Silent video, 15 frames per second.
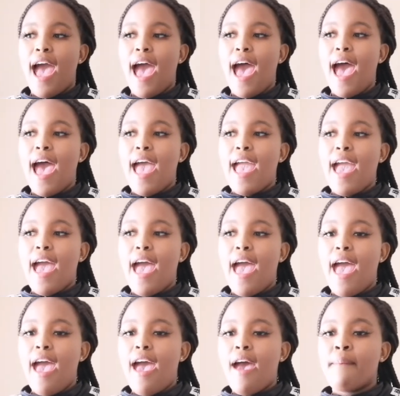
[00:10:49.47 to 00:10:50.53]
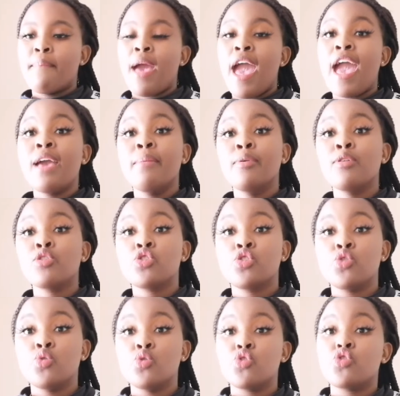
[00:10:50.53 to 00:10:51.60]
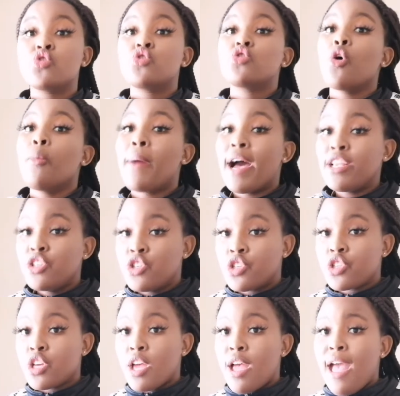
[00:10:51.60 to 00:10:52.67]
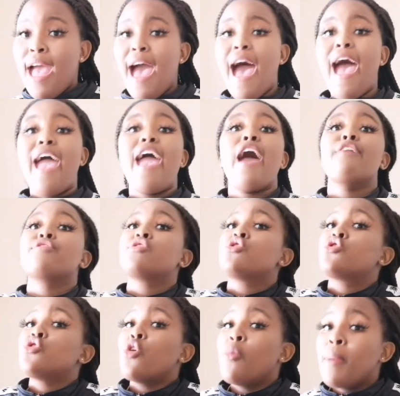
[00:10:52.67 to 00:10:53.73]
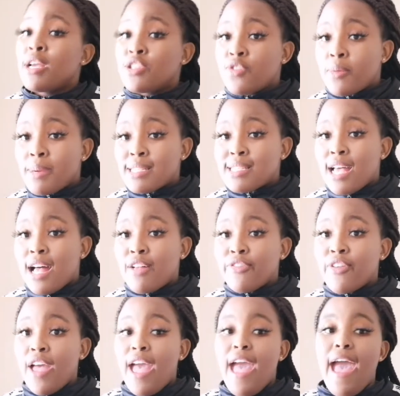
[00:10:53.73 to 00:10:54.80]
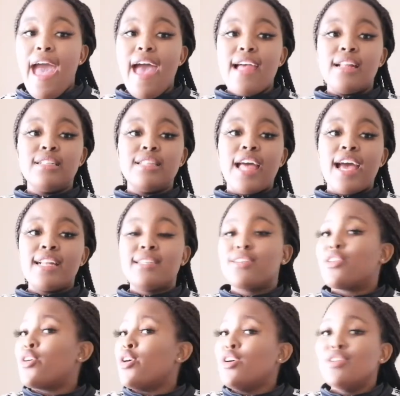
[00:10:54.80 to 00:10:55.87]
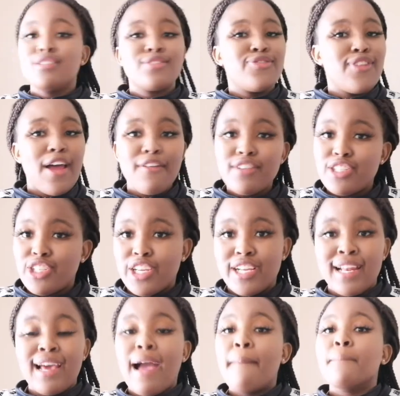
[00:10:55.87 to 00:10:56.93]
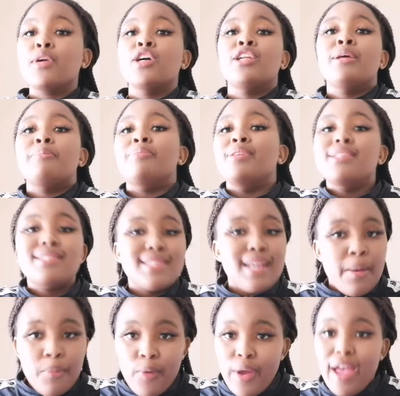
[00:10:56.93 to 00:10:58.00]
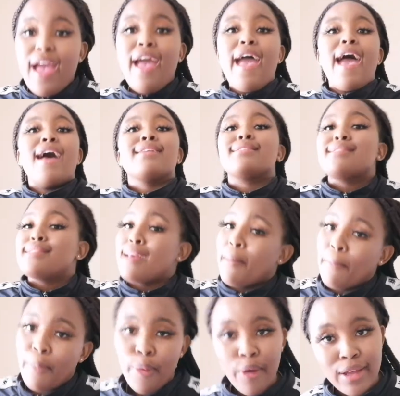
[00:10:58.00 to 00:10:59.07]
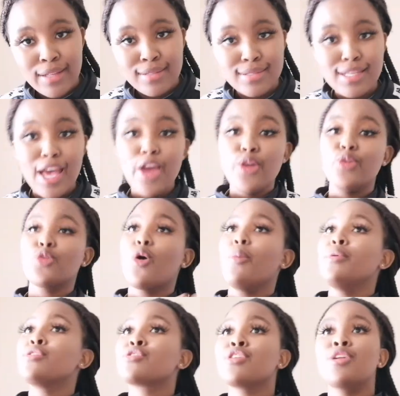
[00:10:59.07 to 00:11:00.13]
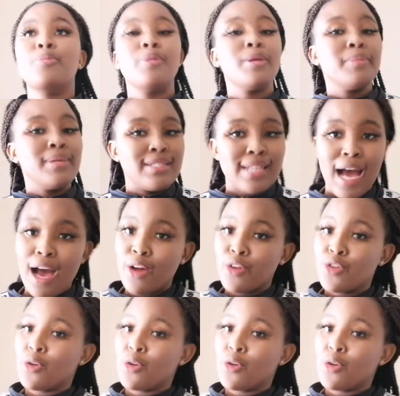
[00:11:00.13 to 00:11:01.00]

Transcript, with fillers: I am able to do so much I have so much for myself and that girls flourishing. Like I'm gonna be somewhere at some point. Nobody's gonna bring me down.